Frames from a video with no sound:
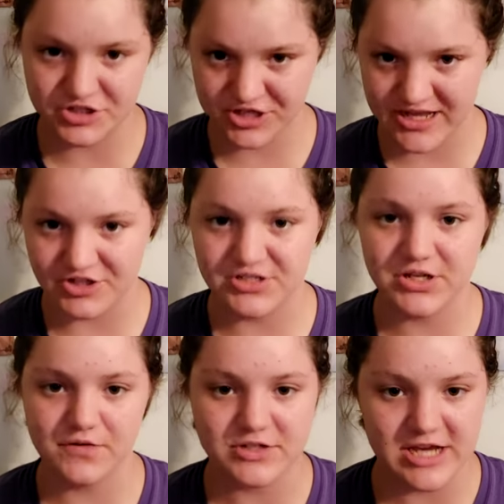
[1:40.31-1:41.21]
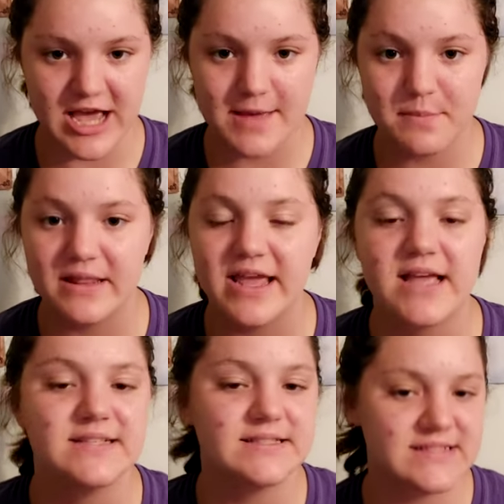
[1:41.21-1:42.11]
changes over time and like
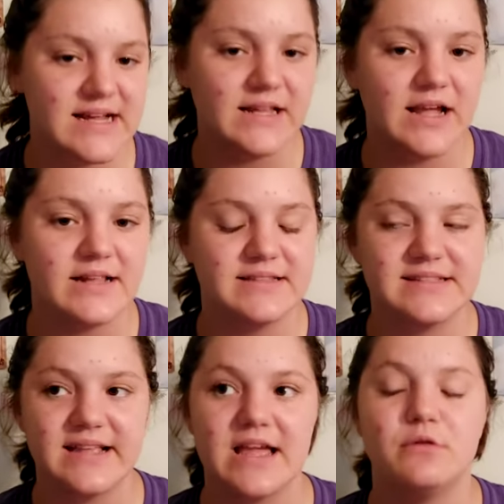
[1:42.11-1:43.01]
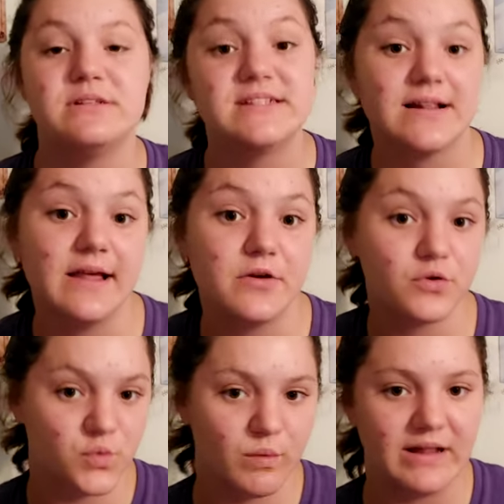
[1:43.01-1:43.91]
Estella and seeing how Estella and
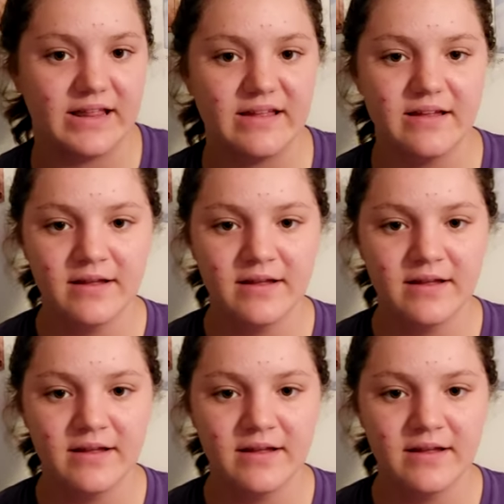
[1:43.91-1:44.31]
Cruella